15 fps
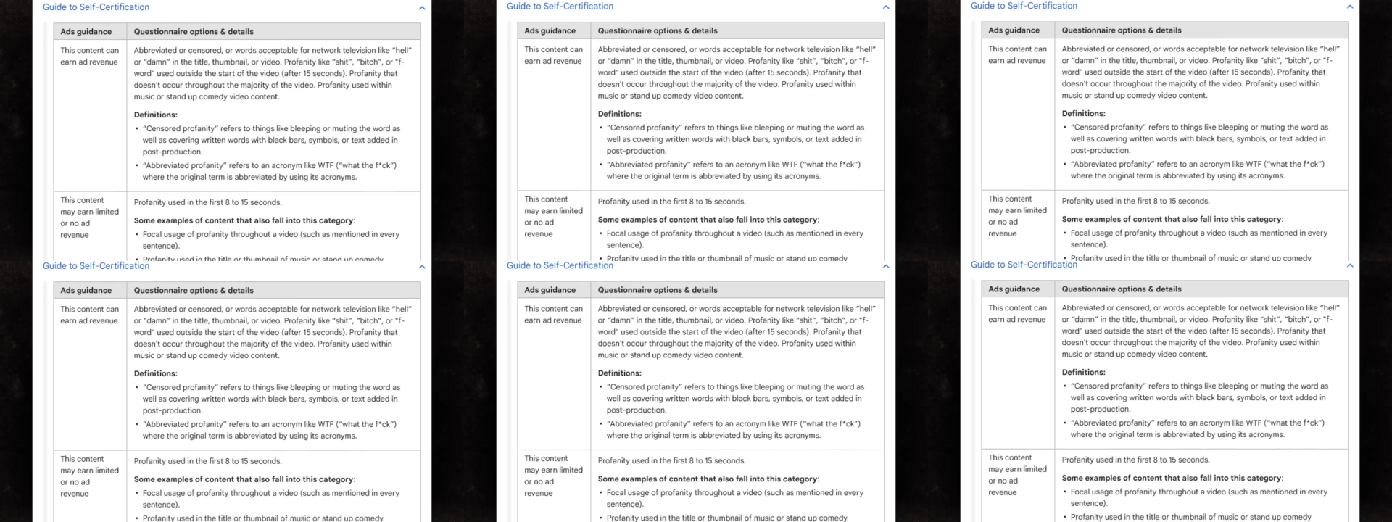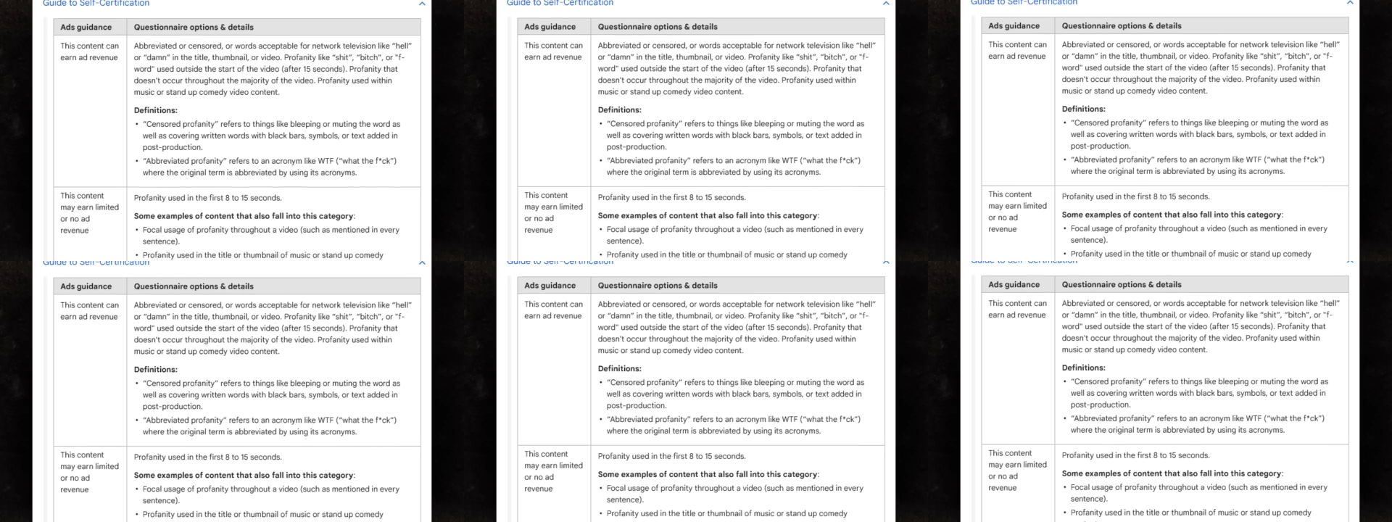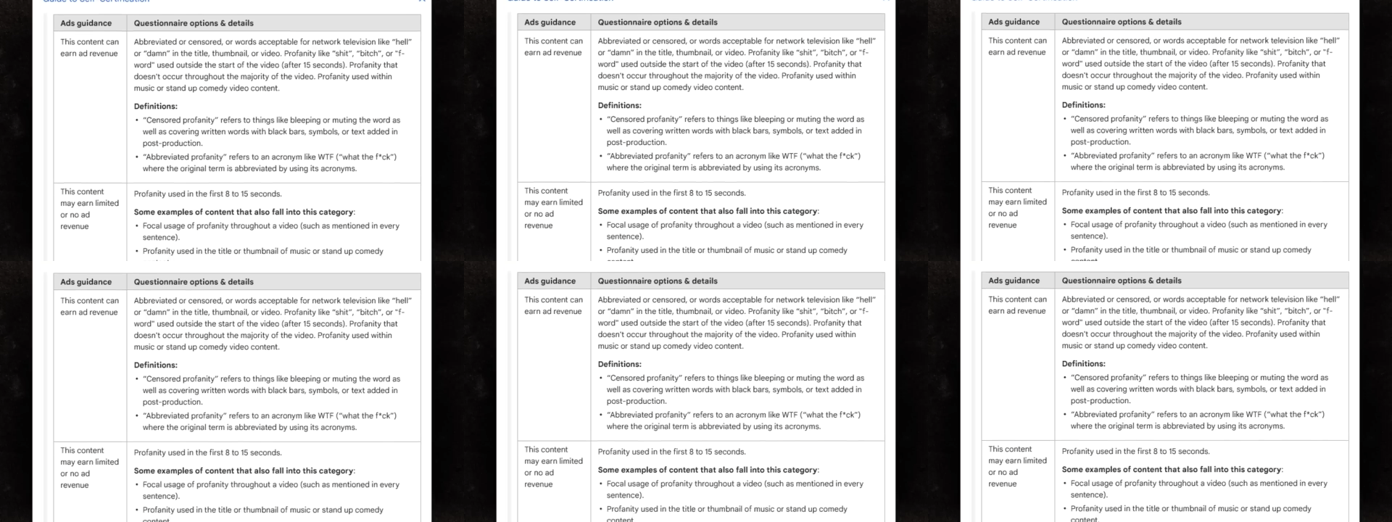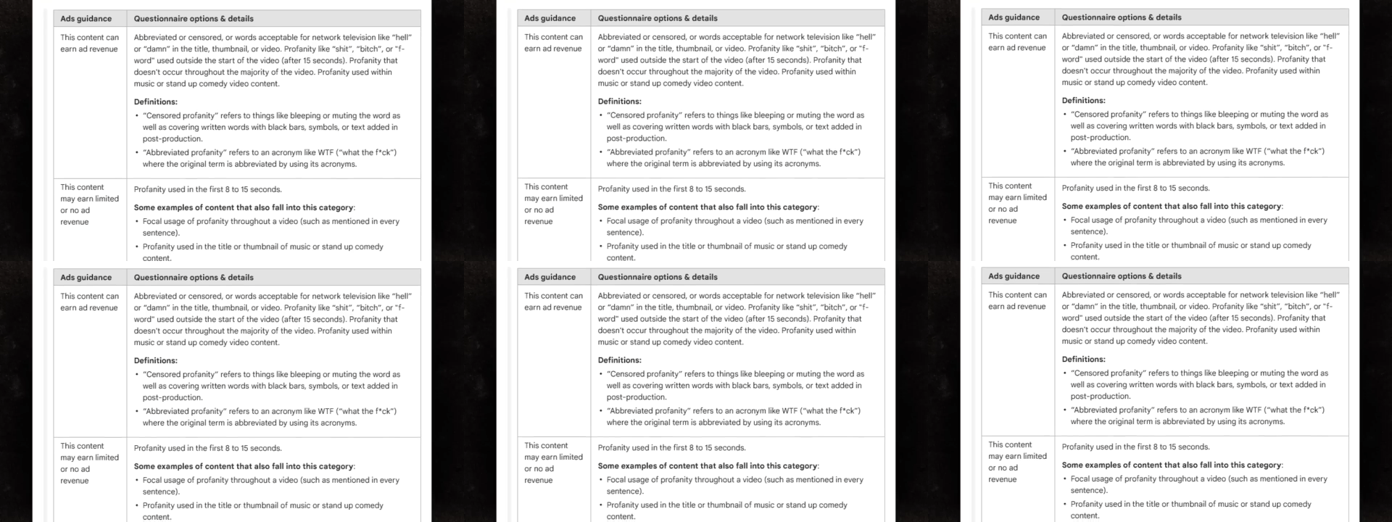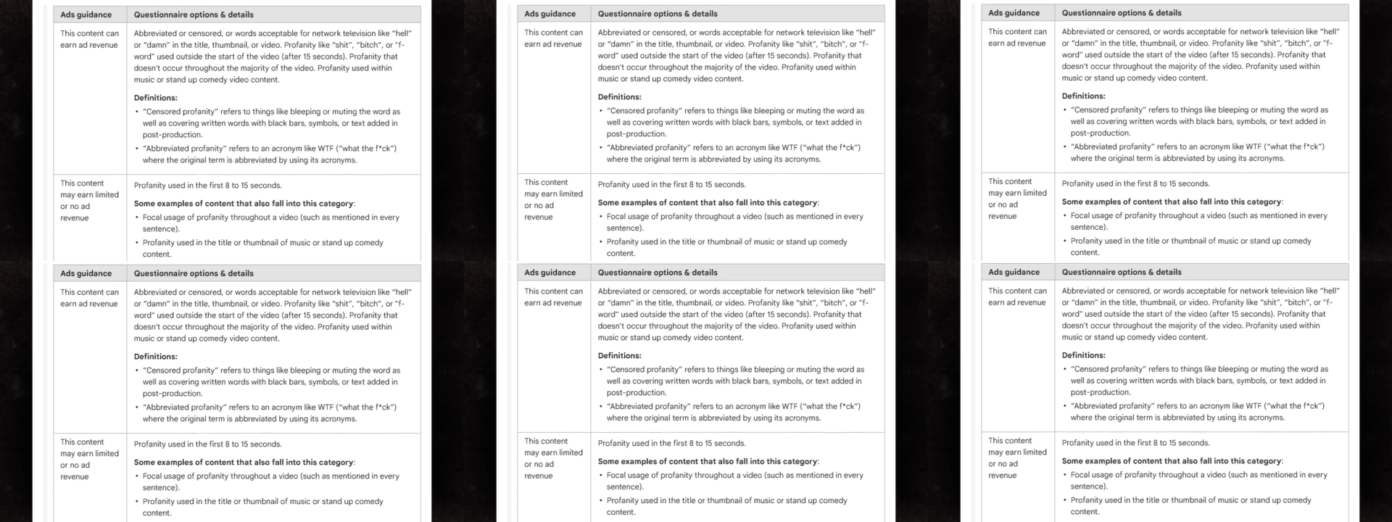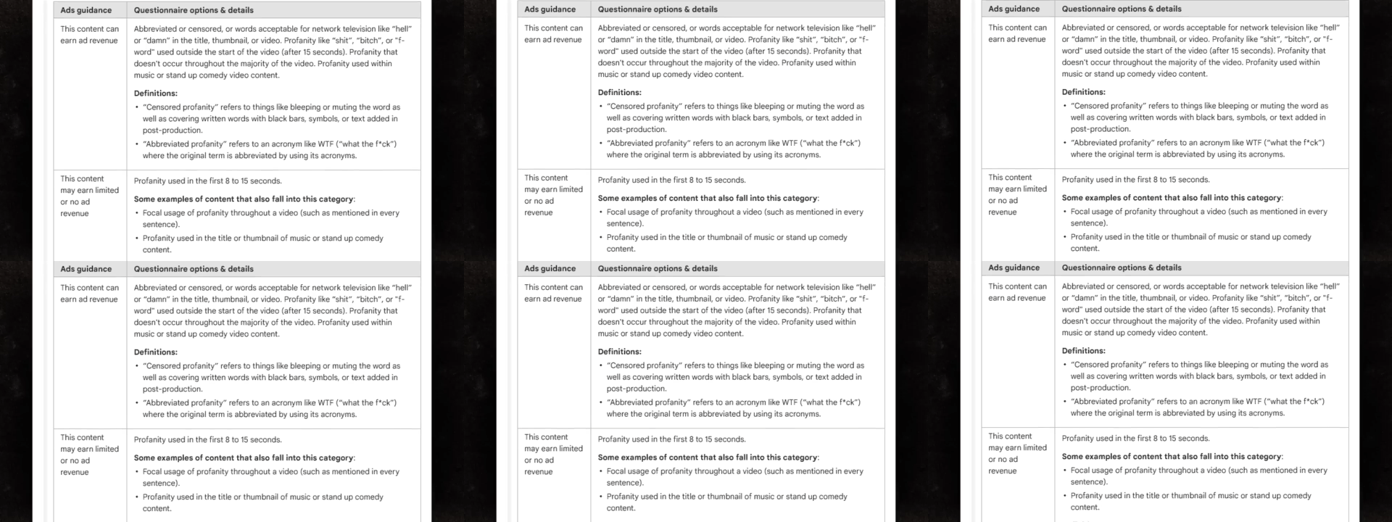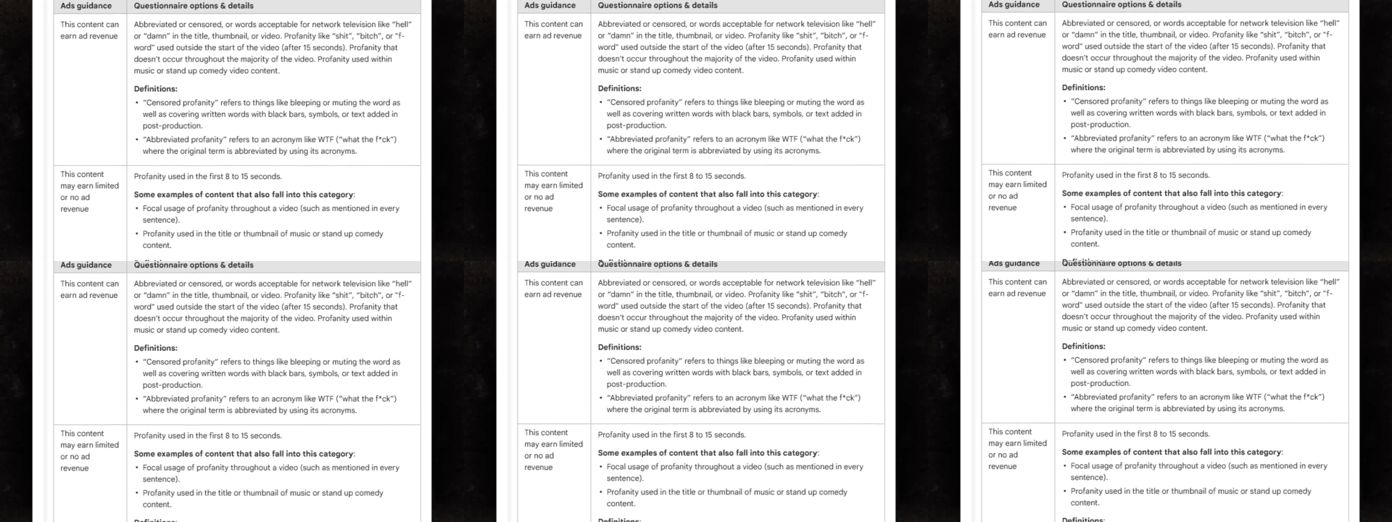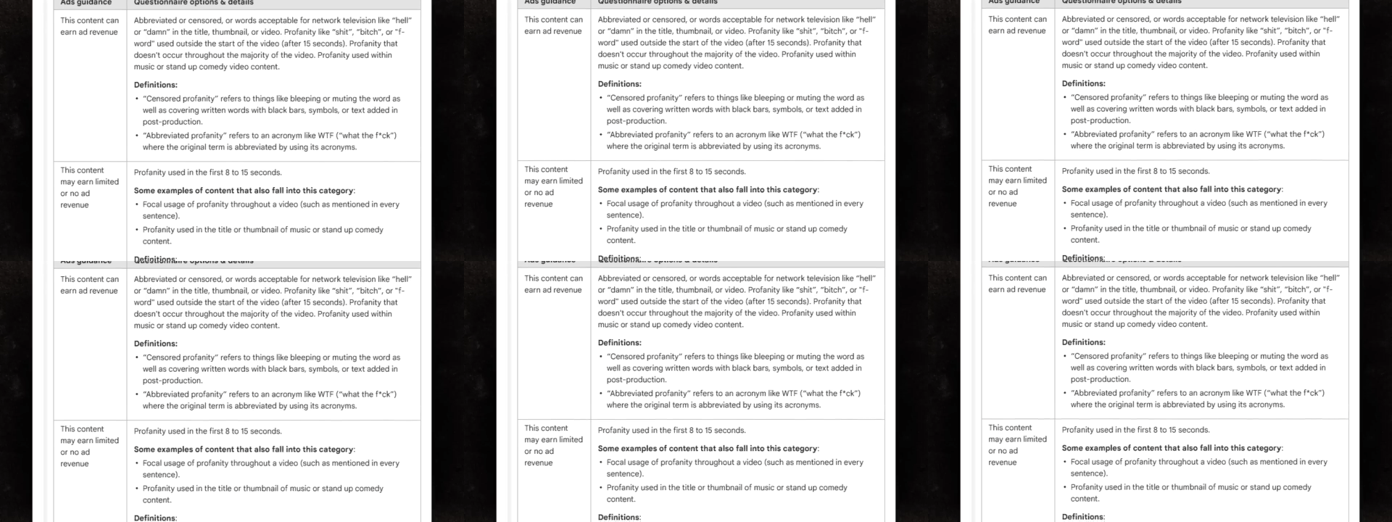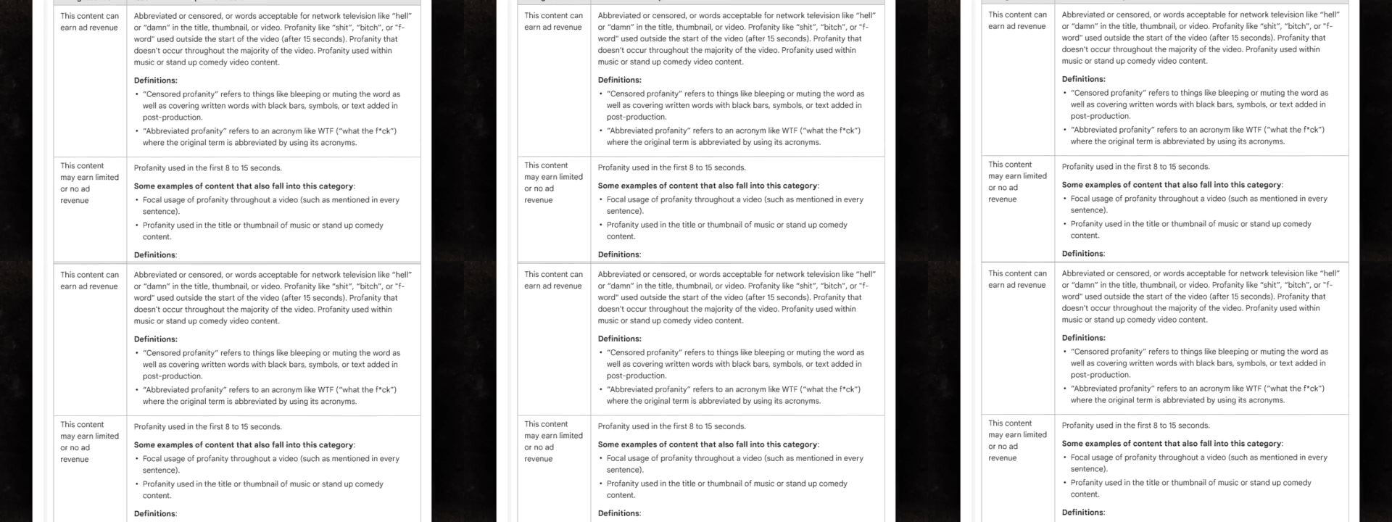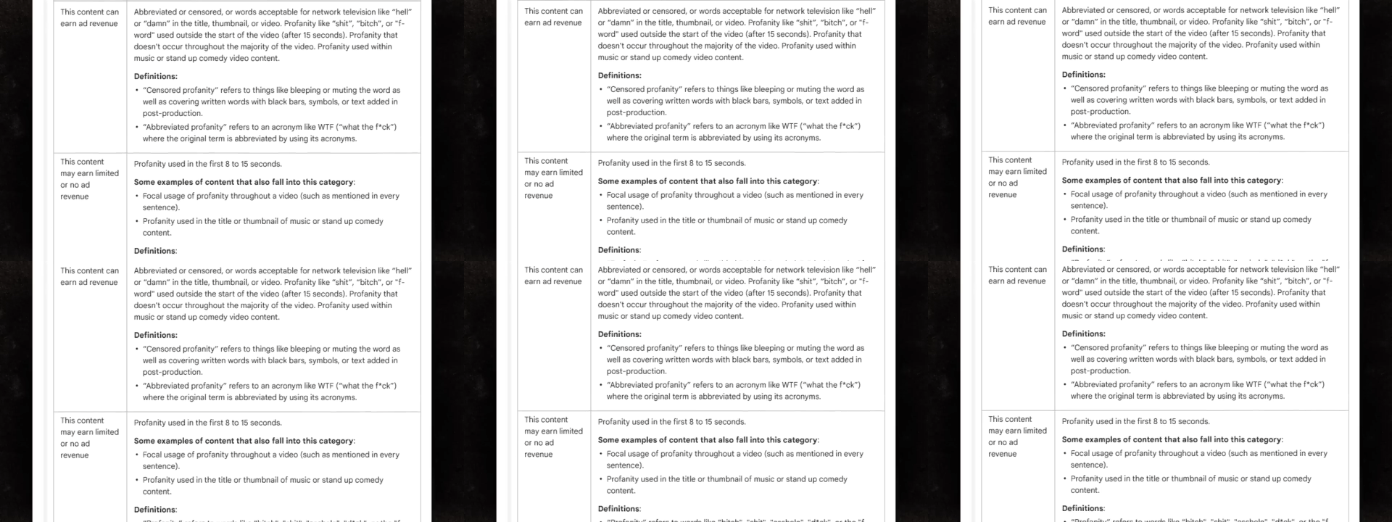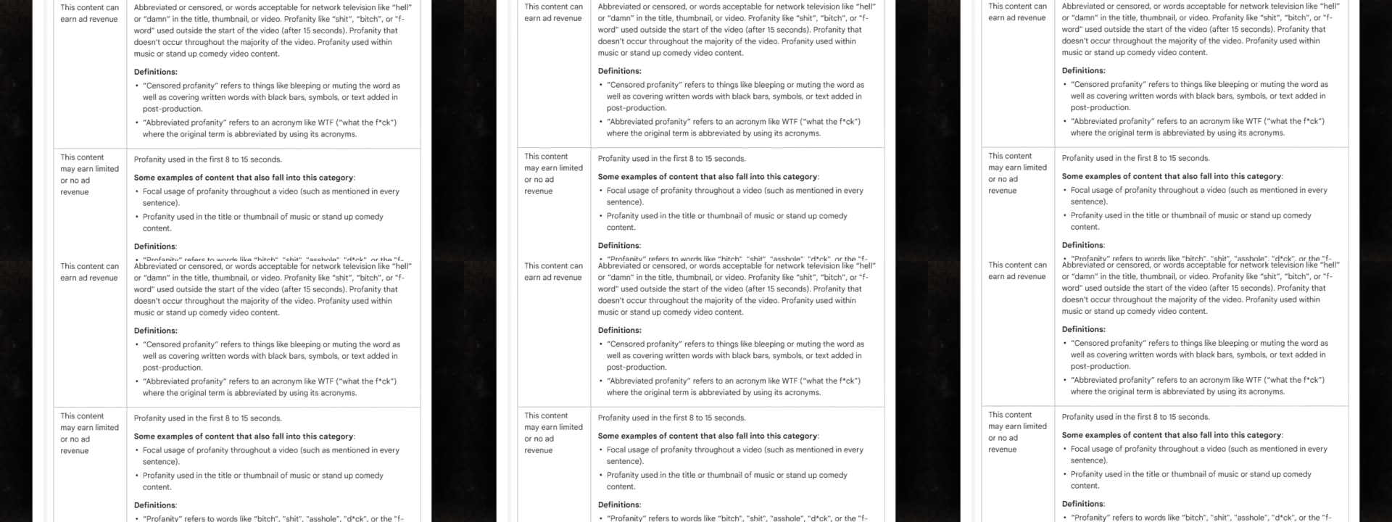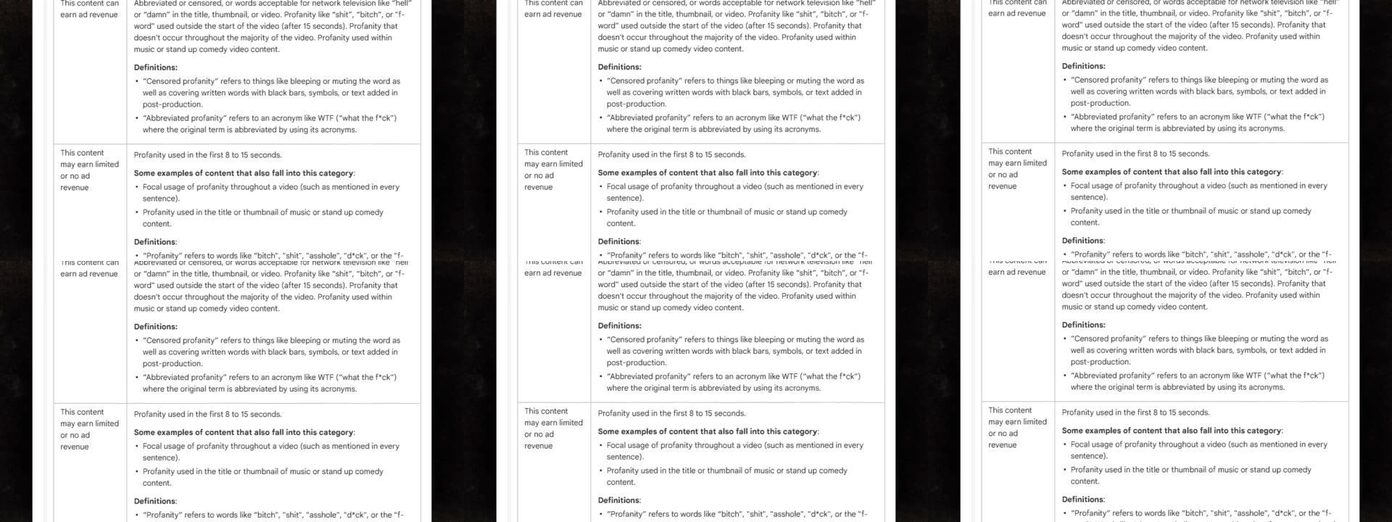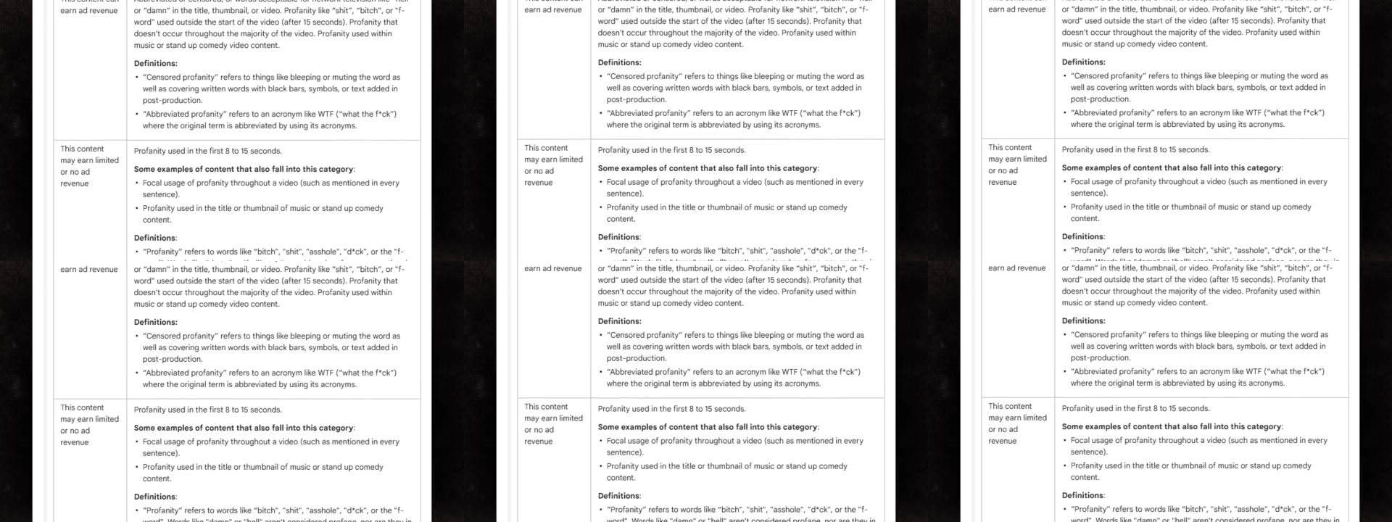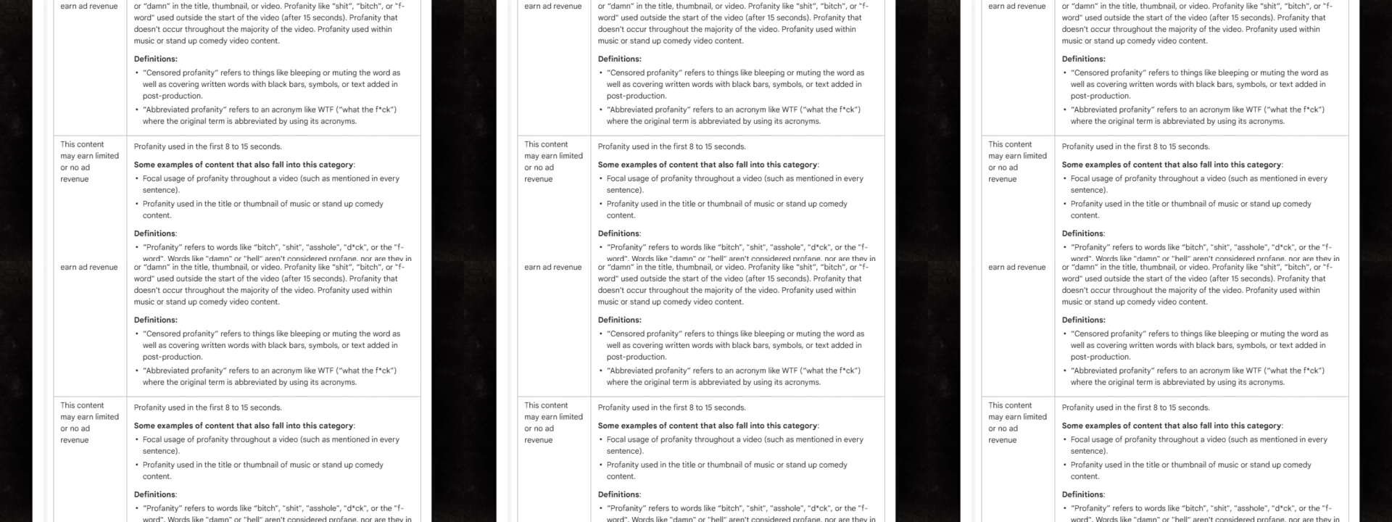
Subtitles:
No face is visible, so there are no lips to read.